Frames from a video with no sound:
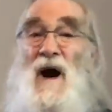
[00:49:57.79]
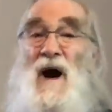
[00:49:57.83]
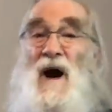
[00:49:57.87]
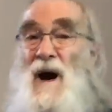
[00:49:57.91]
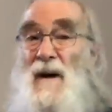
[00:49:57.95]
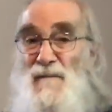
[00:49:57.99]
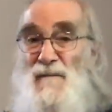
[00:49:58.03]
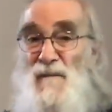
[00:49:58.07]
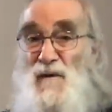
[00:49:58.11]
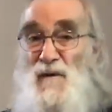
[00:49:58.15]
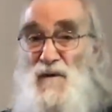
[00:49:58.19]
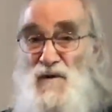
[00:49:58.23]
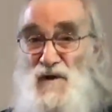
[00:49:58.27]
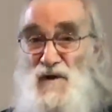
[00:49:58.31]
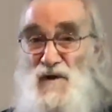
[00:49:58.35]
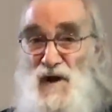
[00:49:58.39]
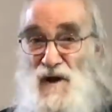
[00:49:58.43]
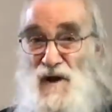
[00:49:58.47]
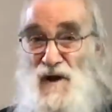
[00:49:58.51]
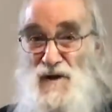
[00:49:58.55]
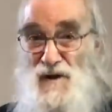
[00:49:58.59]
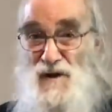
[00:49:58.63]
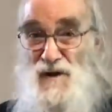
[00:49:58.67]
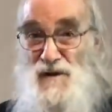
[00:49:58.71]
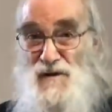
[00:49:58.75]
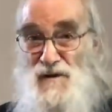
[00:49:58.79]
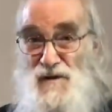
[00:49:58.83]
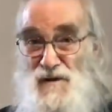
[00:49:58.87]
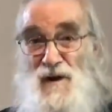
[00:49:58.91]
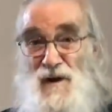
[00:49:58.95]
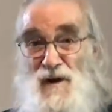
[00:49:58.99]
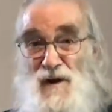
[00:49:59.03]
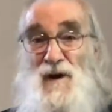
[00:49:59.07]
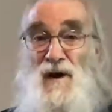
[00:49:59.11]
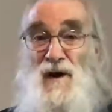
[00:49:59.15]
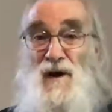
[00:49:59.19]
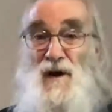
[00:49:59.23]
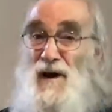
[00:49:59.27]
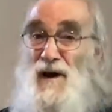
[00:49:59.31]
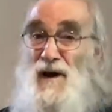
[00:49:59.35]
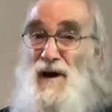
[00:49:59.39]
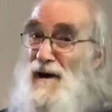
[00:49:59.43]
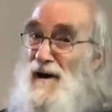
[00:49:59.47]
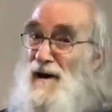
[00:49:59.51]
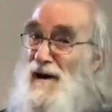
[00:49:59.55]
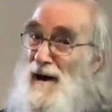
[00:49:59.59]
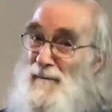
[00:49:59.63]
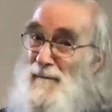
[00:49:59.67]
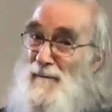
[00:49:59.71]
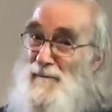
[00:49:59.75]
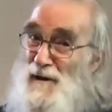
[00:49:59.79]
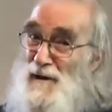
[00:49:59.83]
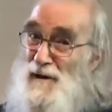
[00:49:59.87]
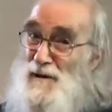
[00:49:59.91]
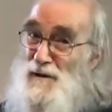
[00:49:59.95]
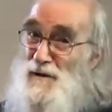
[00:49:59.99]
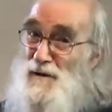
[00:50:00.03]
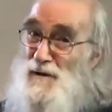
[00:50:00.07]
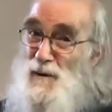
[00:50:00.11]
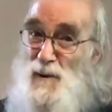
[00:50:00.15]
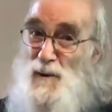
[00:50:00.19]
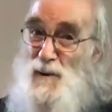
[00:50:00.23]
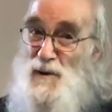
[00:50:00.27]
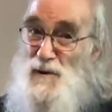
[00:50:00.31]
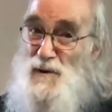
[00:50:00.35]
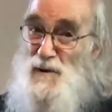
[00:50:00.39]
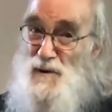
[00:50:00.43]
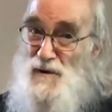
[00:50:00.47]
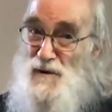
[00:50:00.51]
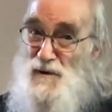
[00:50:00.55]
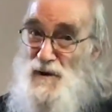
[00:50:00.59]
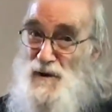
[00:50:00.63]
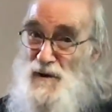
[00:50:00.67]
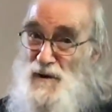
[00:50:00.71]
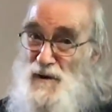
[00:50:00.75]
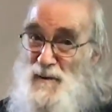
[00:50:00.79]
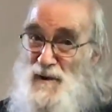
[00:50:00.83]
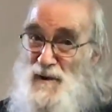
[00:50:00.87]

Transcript: obfuscation. I'm not sure which is going to